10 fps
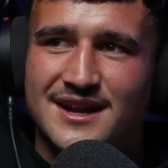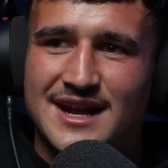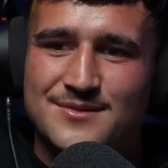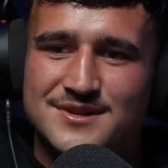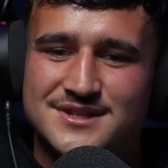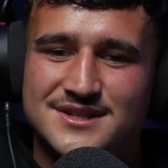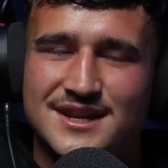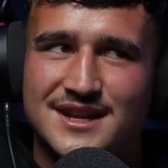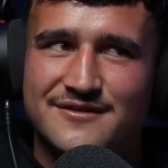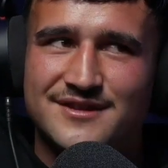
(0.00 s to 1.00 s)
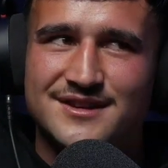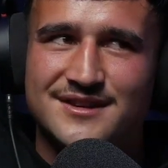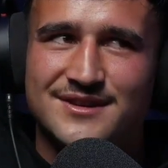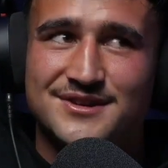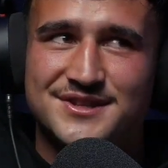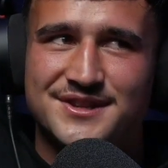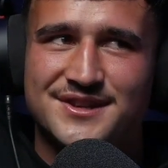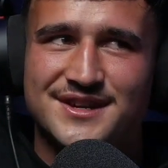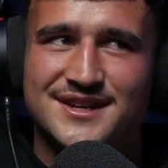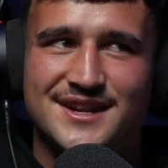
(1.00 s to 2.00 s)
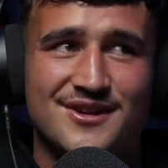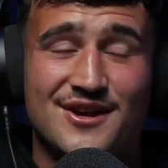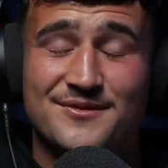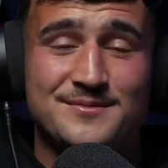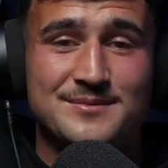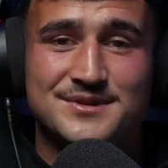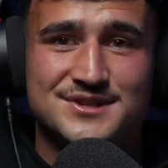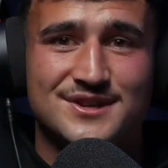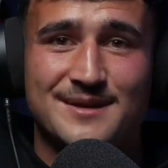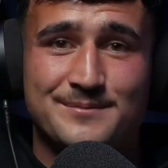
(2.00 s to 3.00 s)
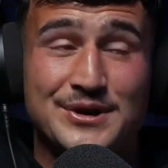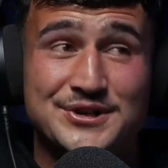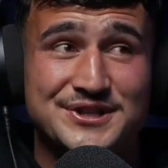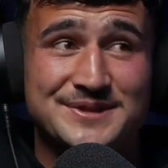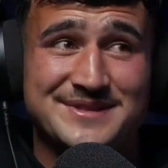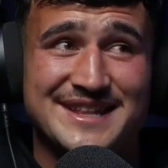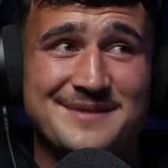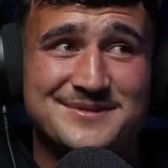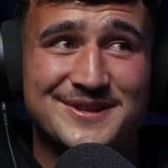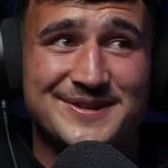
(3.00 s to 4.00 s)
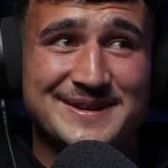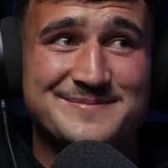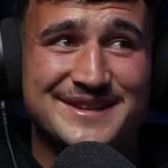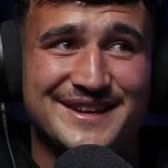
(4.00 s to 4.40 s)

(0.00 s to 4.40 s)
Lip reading: he was year 11 when I was year 13, and I remember just like pushing him to the absolute limit.